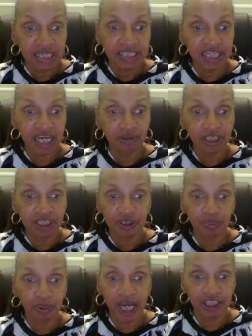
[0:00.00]
Sarah
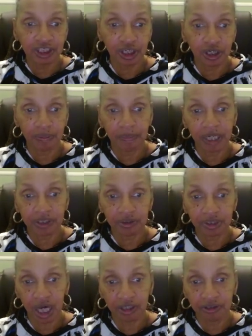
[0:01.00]
sprang to her
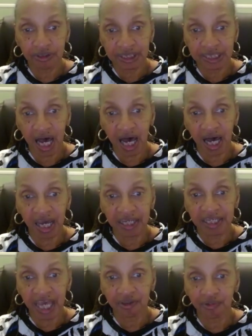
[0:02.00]
mother's other
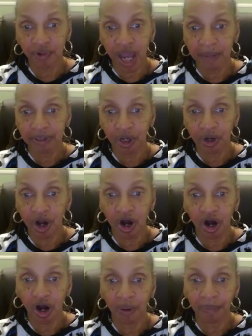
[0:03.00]
side and grabbed her
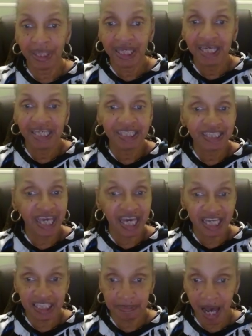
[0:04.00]
arm.
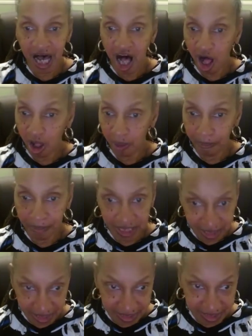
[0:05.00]
"Yes, by all
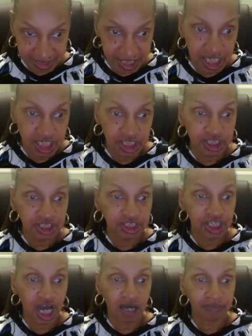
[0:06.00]
means," she
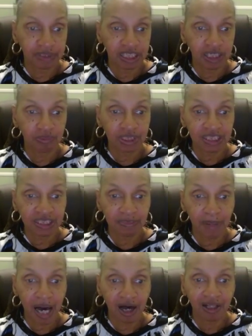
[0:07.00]
chimed in with a
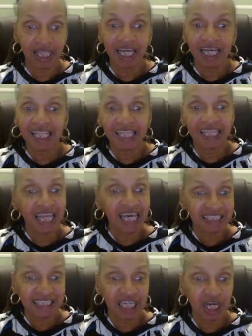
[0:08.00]
smile.
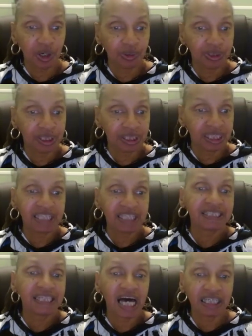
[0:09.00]
"Let's go.
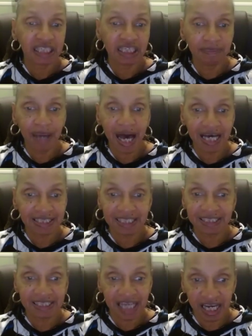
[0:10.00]
Let's not keep high
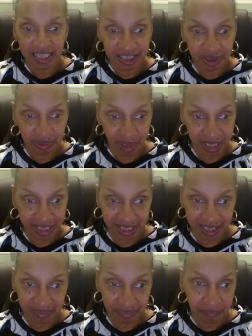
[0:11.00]
society
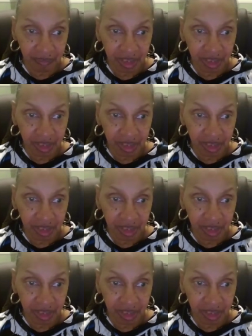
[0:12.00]
waiting."